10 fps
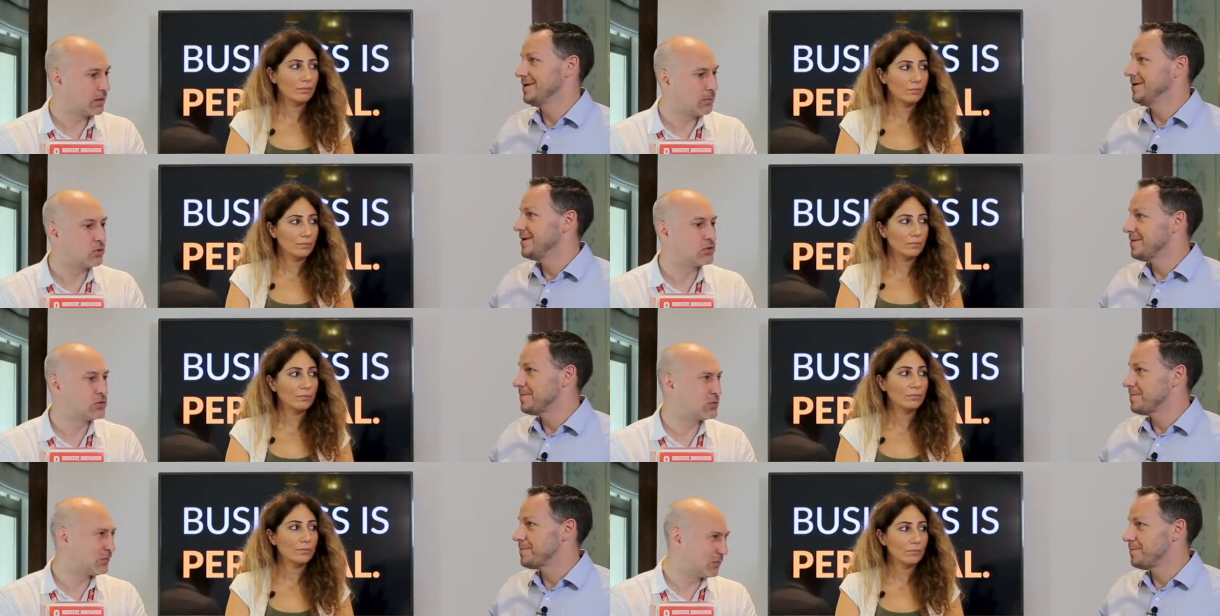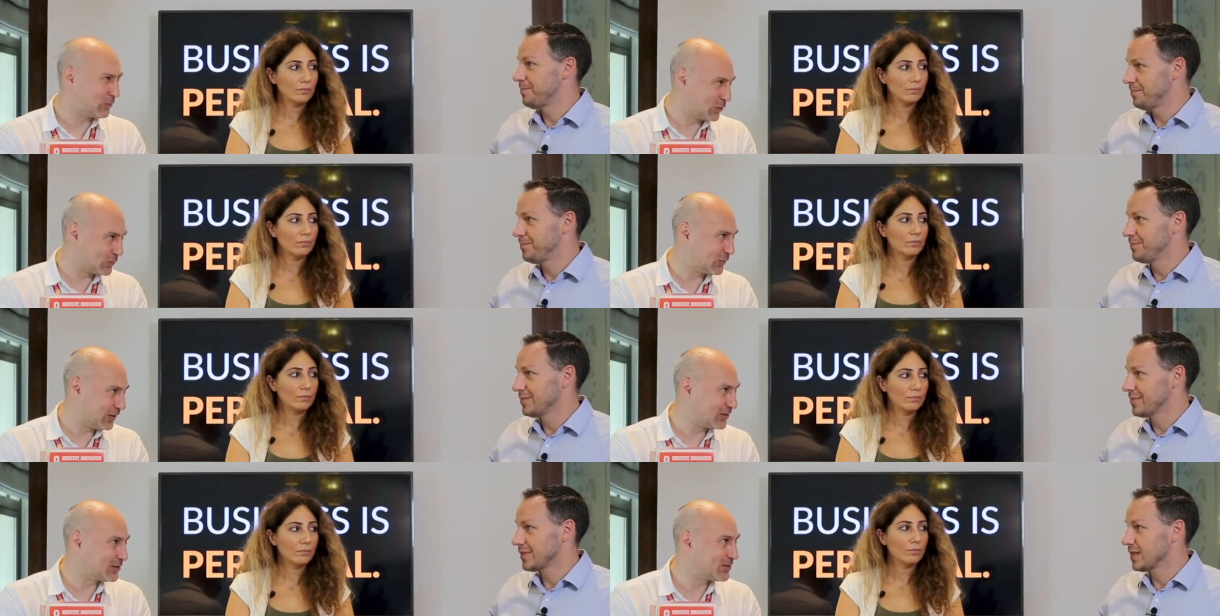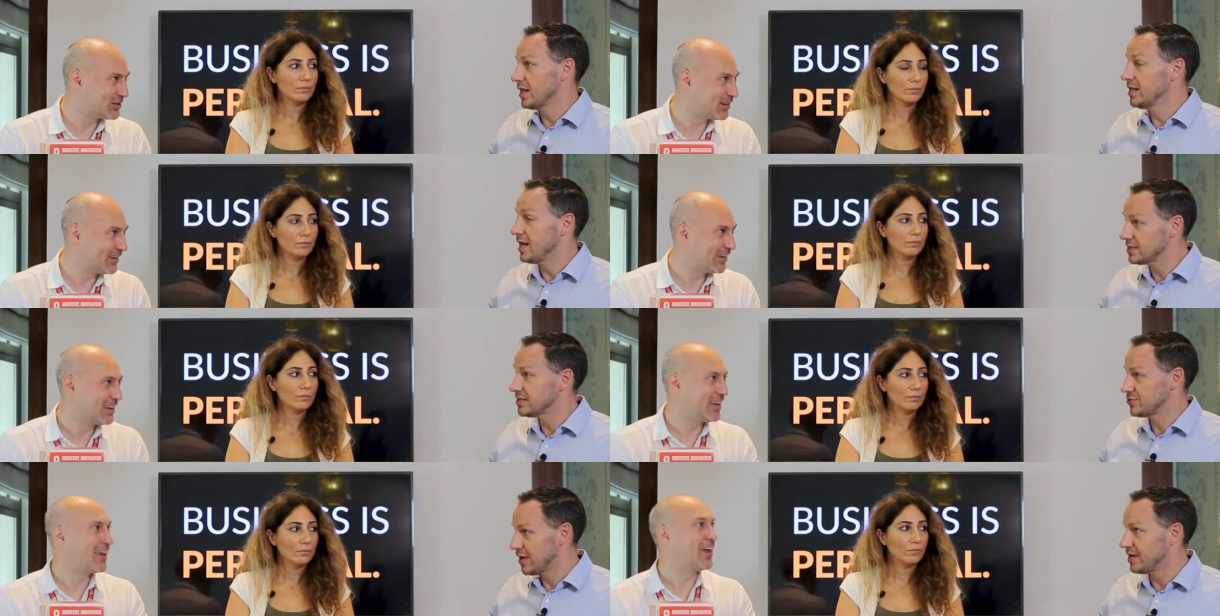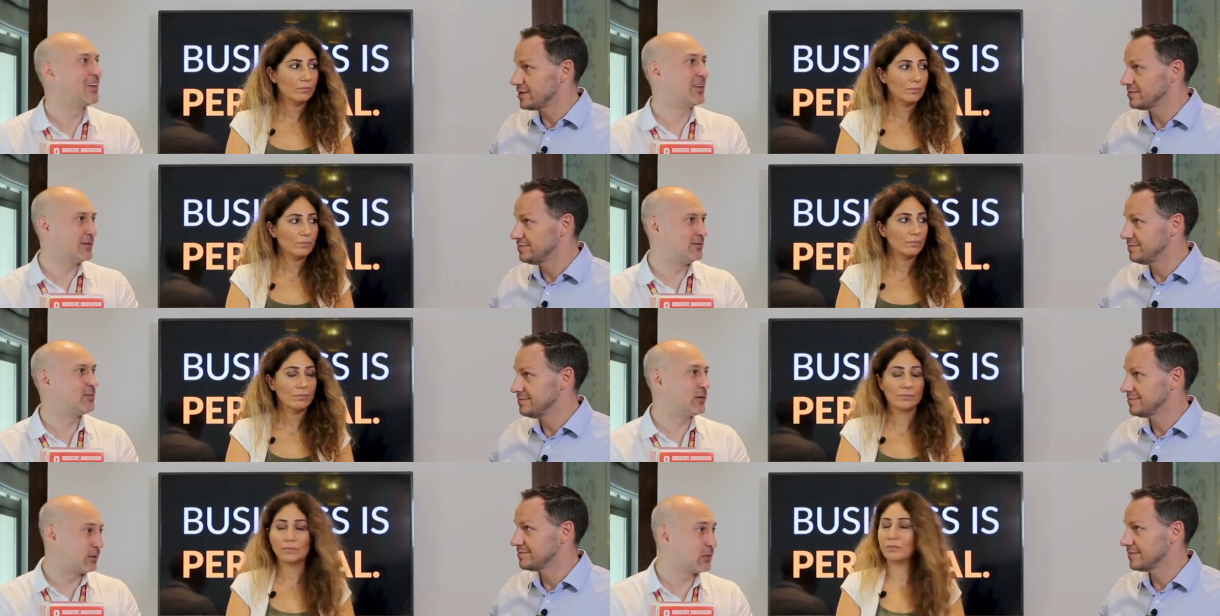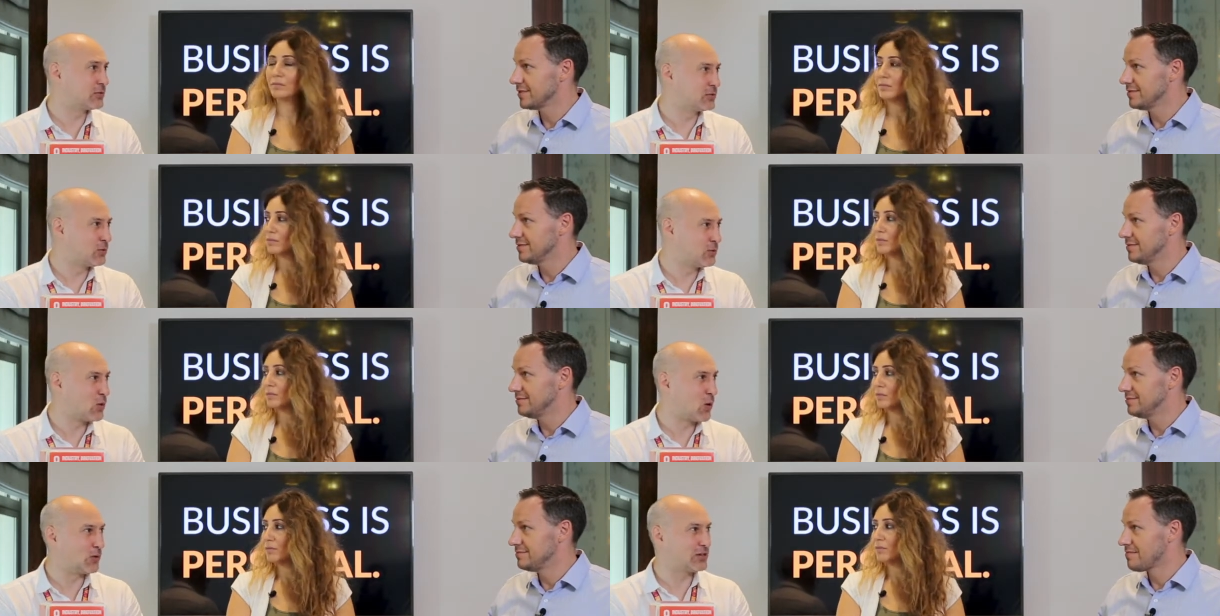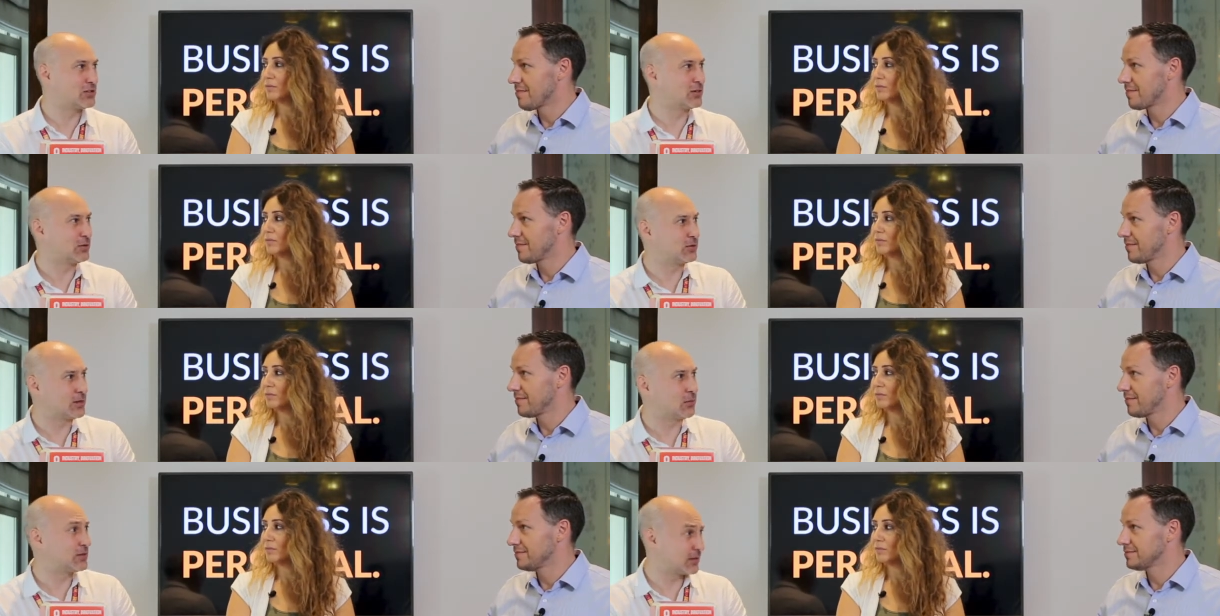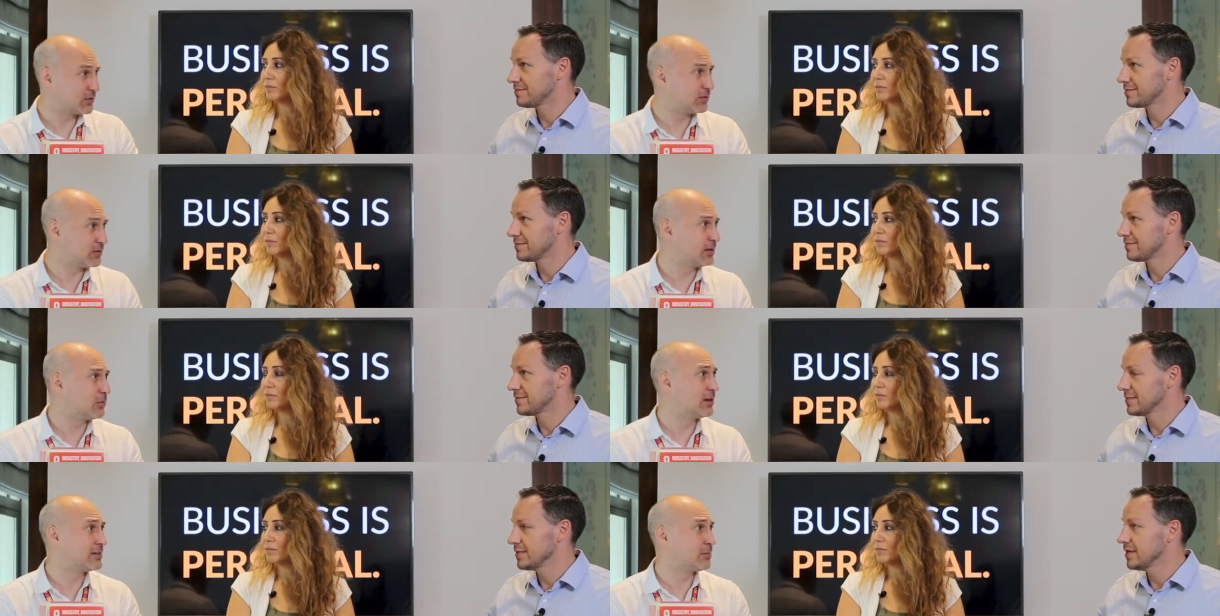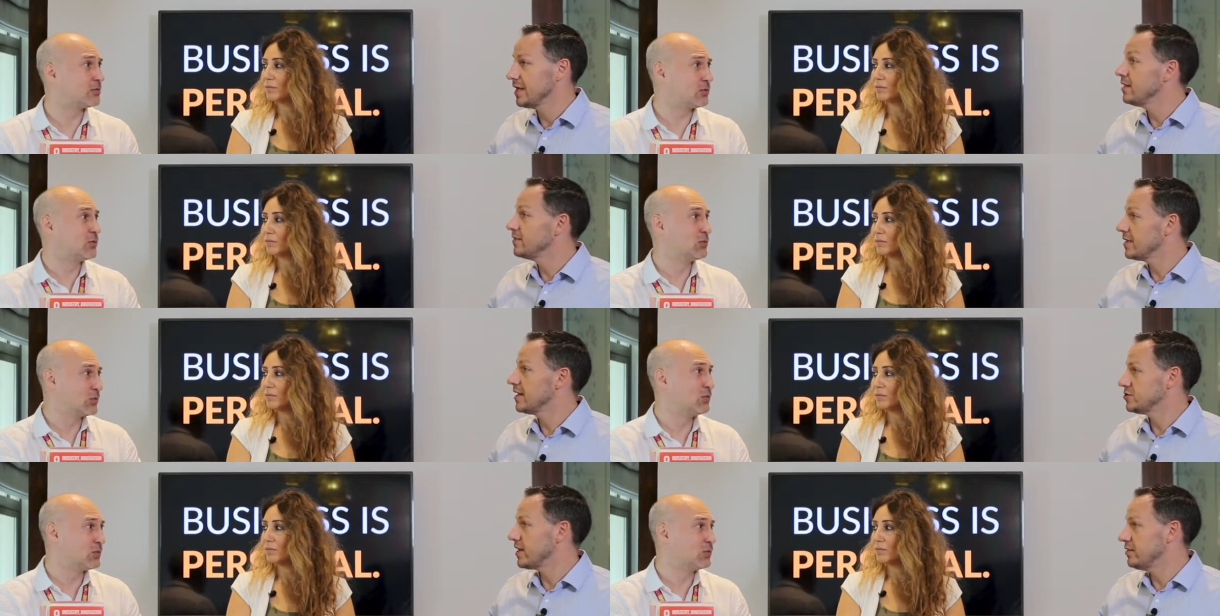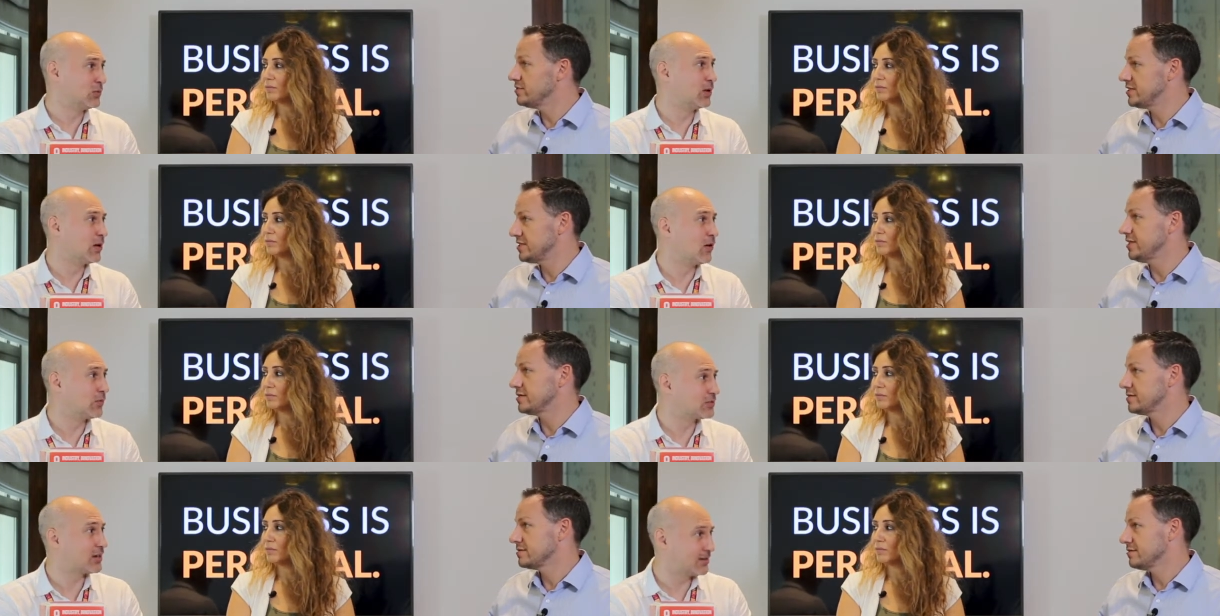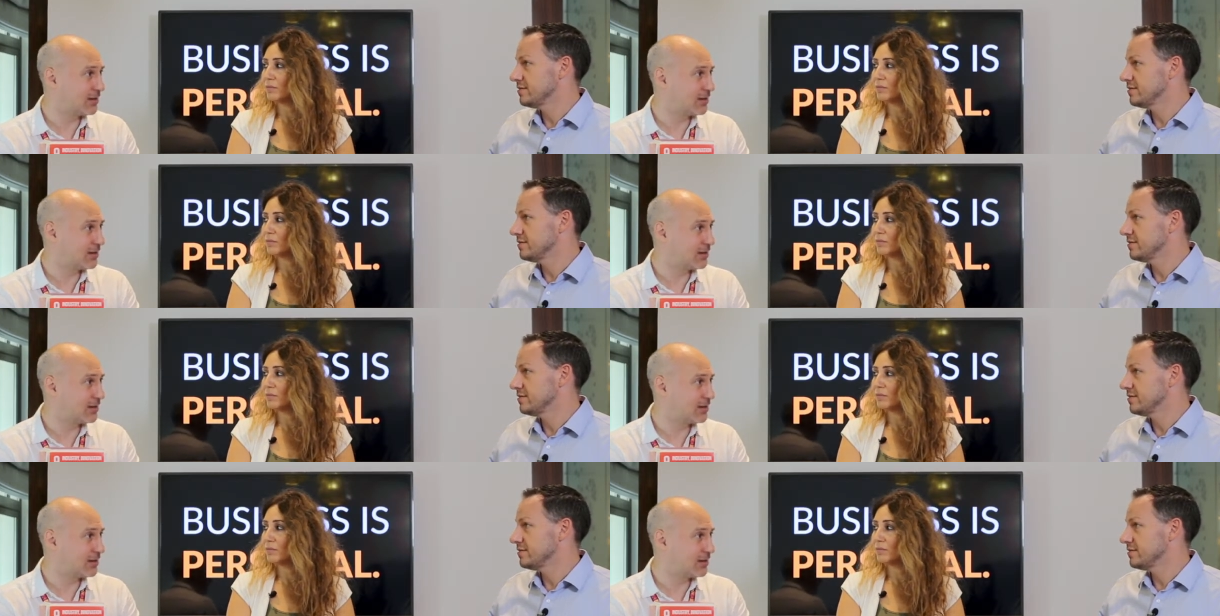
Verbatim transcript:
Speaker 1: But they produced false figures. Yes, that's right. And they, they, that was not necessary. That was actually a deliberate attempt to.
Speaker 2: That's right. It was uh, deceit. Obfuscate.